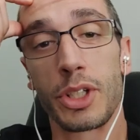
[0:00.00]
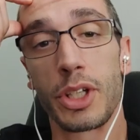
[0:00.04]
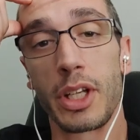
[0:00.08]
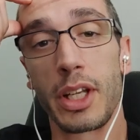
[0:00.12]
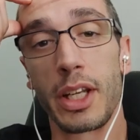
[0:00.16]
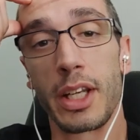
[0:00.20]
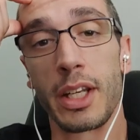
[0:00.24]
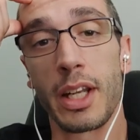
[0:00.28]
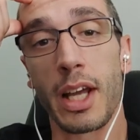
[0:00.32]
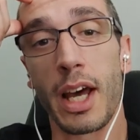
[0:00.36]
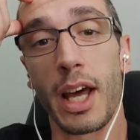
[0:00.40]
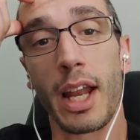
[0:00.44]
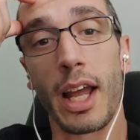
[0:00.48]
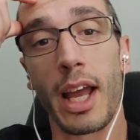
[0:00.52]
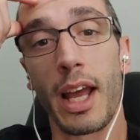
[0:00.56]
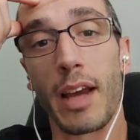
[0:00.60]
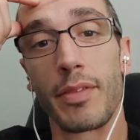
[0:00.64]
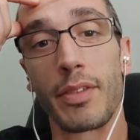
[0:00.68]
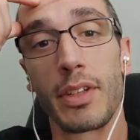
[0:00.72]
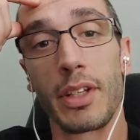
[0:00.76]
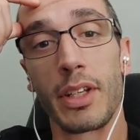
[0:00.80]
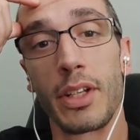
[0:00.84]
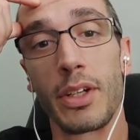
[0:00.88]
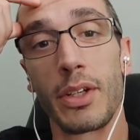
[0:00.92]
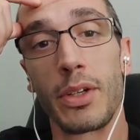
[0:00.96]
he did not have
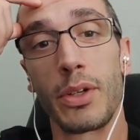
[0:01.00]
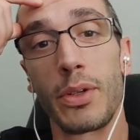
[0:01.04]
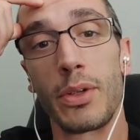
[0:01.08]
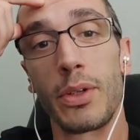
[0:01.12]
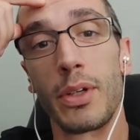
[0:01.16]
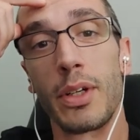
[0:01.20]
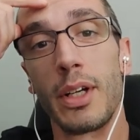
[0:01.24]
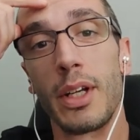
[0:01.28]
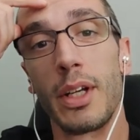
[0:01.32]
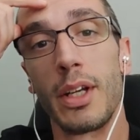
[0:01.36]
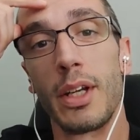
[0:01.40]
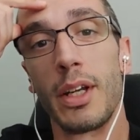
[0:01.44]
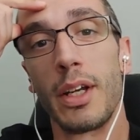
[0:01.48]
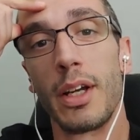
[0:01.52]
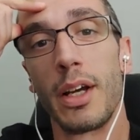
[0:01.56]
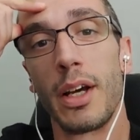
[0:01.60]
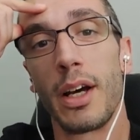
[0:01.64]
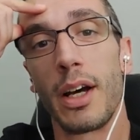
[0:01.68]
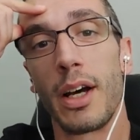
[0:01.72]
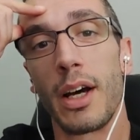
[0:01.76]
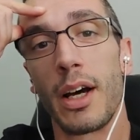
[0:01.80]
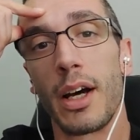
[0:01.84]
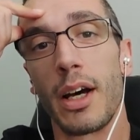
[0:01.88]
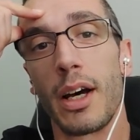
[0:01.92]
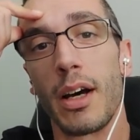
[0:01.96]
to do.
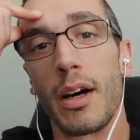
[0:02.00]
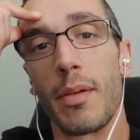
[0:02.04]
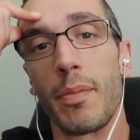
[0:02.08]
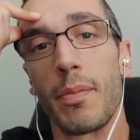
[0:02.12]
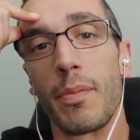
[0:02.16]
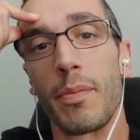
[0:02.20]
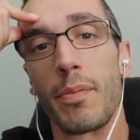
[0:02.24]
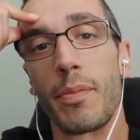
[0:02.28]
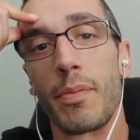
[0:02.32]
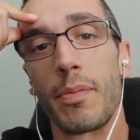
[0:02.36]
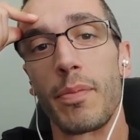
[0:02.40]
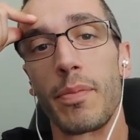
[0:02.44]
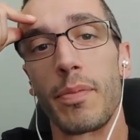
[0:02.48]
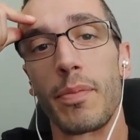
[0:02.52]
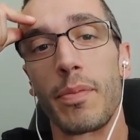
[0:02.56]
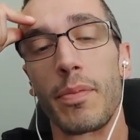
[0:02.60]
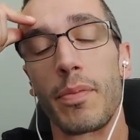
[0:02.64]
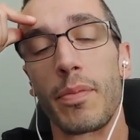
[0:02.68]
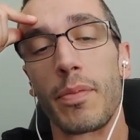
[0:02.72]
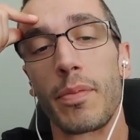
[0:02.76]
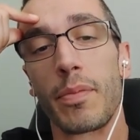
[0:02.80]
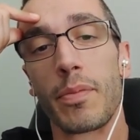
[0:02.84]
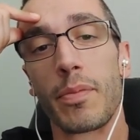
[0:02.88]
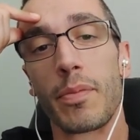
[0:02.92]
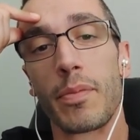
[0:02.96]
Um,
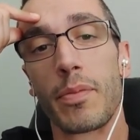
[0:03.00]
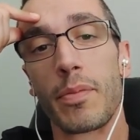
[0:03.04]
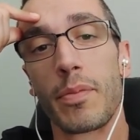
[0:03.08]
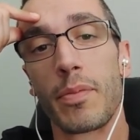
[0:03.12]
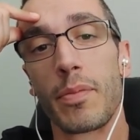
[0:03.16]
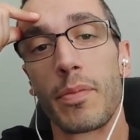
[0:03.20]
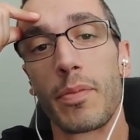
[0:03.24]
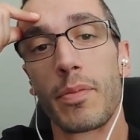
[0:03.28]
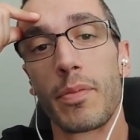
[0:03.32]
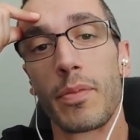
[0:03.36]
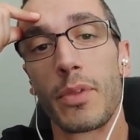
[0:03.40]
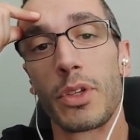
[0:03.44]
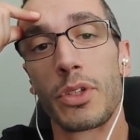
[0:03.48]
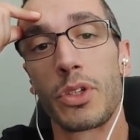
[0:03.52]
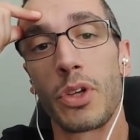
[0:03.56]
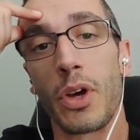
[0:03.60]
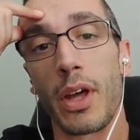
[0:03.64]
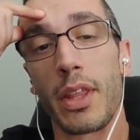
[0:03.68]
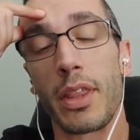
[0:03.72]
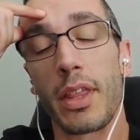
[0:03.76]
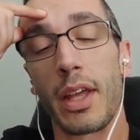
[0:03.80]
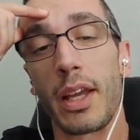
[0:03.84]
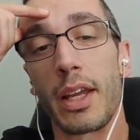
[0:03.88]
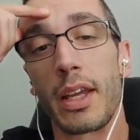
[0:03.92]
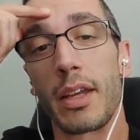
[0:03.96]
so I
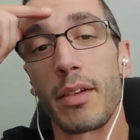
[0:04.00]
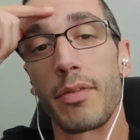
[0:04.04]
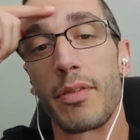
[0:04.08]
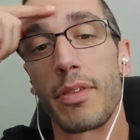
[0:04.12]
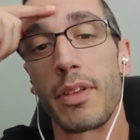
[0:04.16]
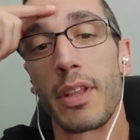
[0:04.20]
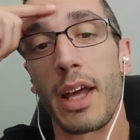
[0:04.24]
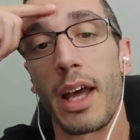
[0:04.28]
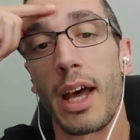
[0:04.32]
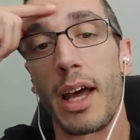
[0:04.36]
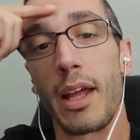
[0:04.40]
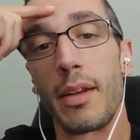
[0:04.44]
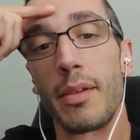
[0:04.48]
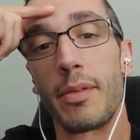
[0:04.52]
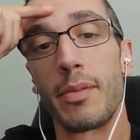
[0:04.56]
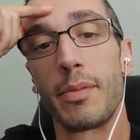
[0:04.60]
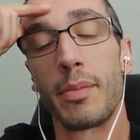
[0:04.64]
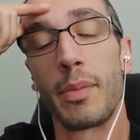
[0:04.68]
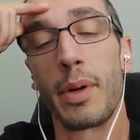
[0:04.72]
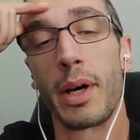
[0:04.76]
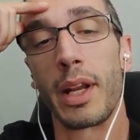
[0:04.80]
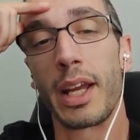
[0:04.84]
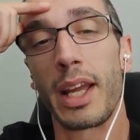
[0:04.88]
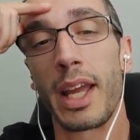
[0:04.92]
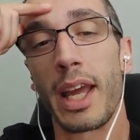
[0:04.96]
thank him for that.
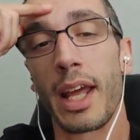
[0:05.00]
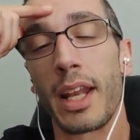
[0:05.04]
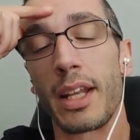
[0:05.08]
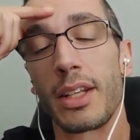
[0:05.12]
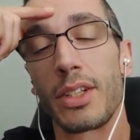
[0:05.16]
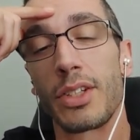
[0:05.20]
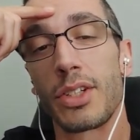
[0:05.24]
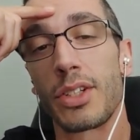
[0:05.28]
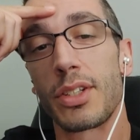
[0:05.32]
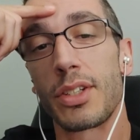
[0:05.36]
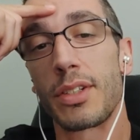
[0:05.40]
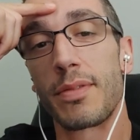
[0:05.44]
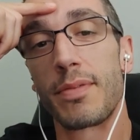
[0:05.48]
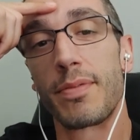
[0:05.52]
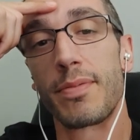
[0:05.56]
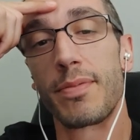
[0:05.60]
But again, I just,